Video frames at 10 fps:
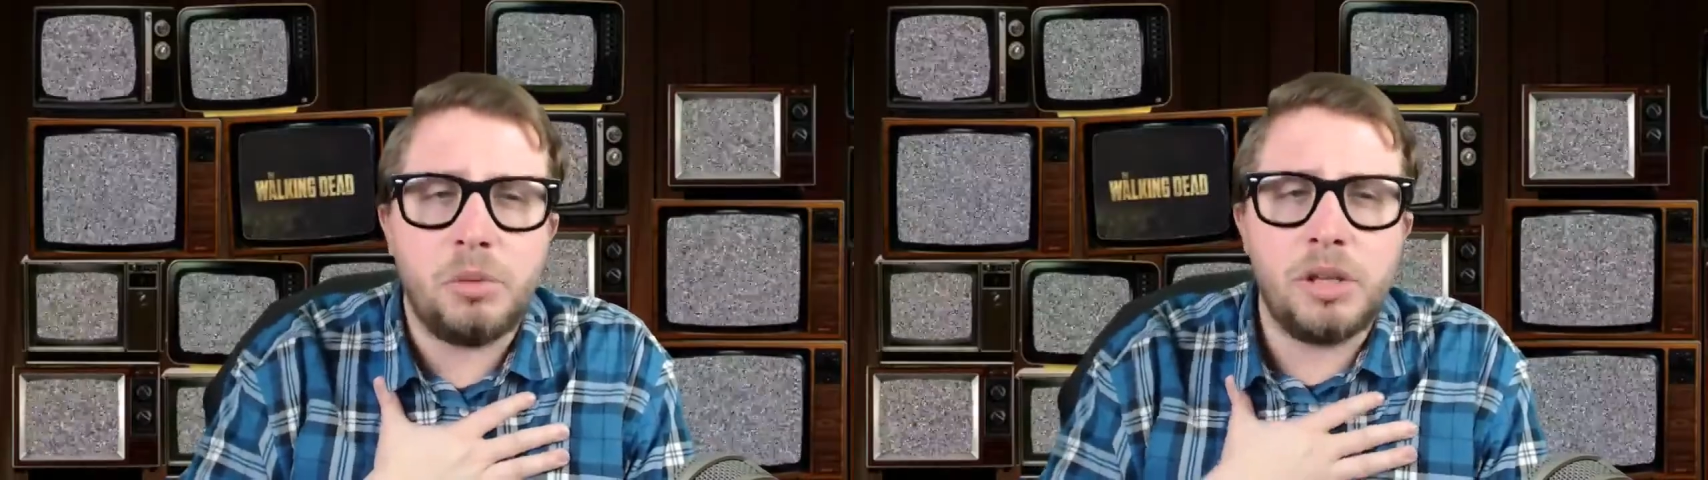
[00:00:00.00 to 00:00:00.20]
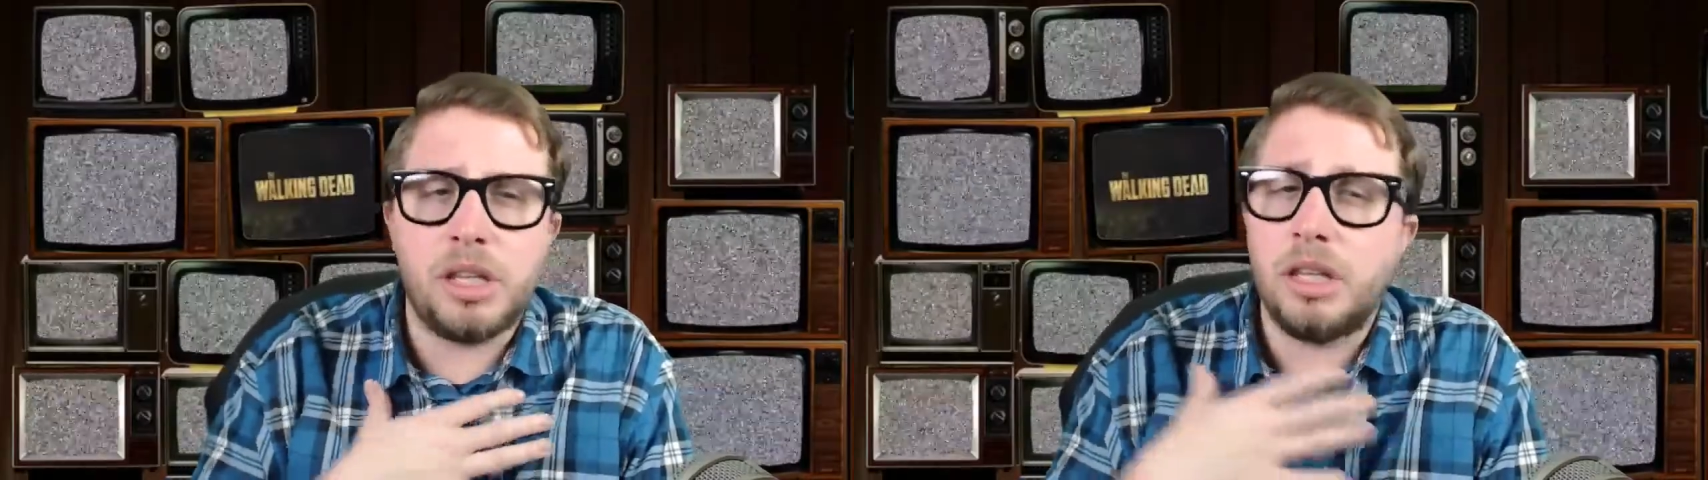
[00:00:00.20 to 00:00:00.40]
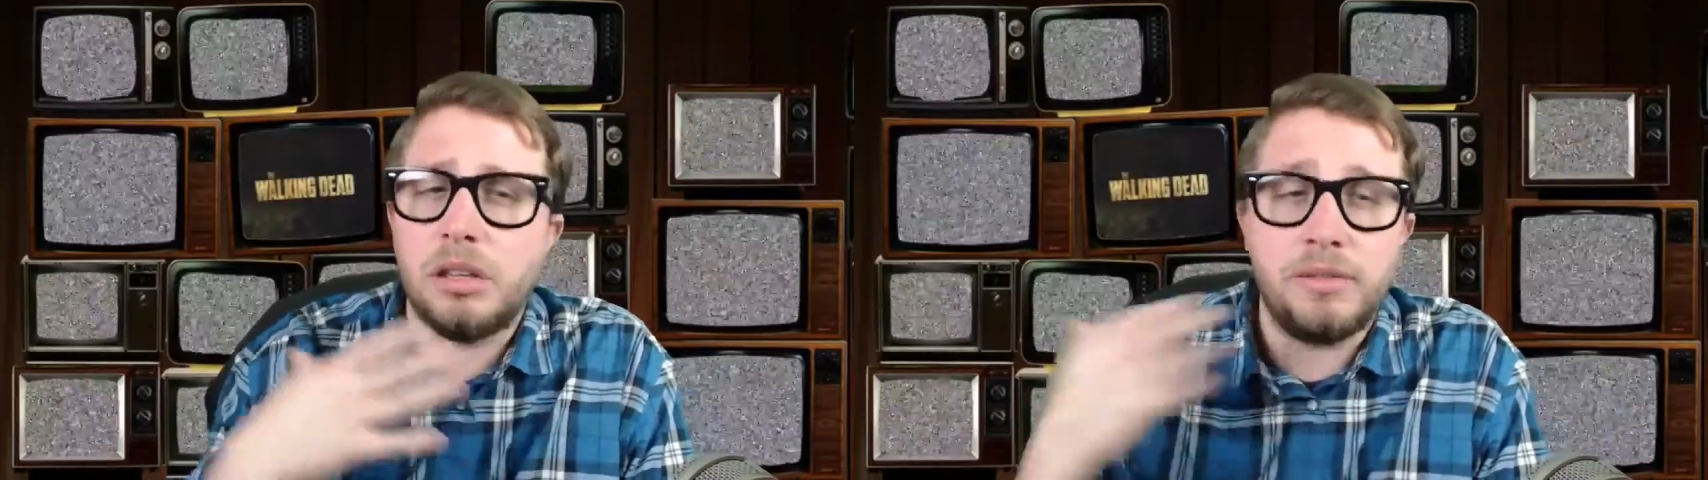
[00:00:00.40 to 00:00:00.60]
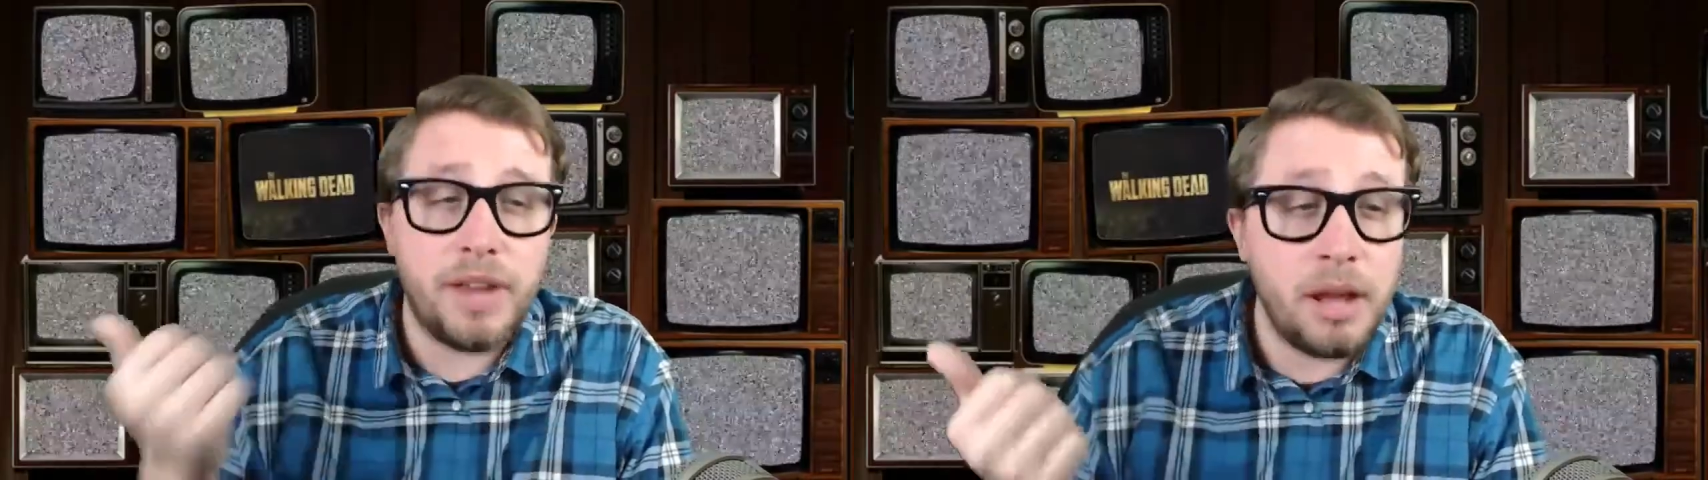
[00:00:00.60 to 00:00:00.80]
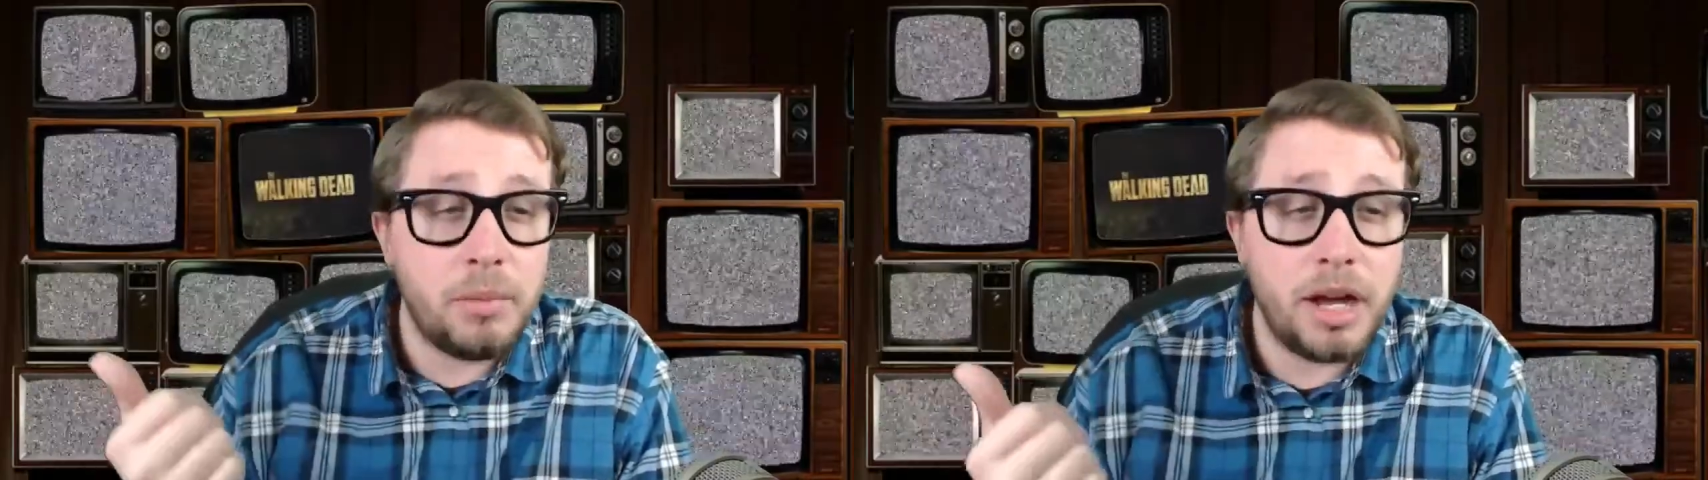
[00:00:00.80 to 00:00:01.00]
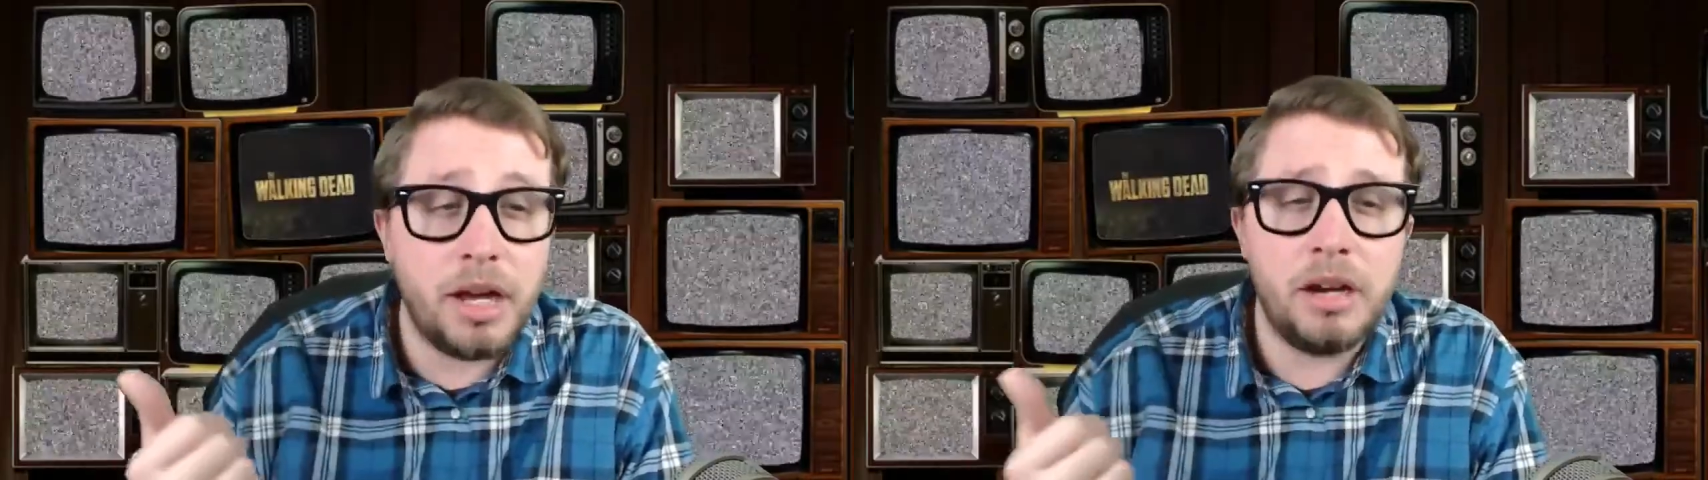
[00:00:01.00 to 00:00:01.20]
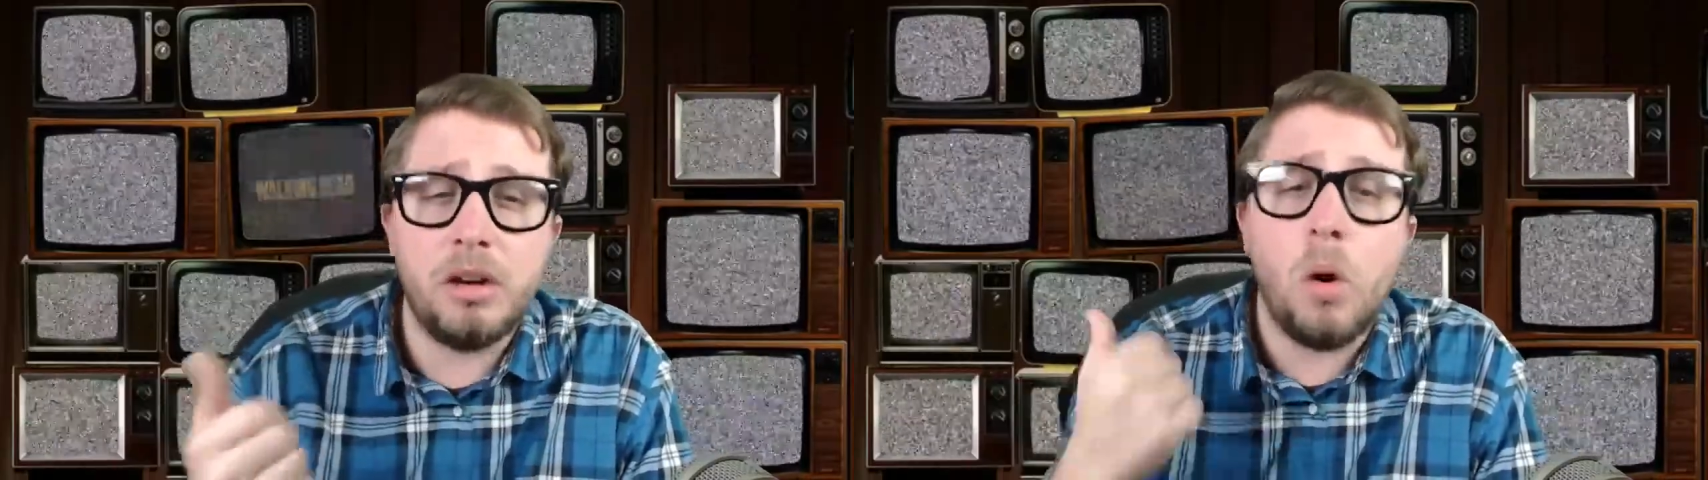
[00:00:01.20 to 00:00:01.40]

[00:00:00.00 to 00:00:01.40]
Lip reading: with either vampire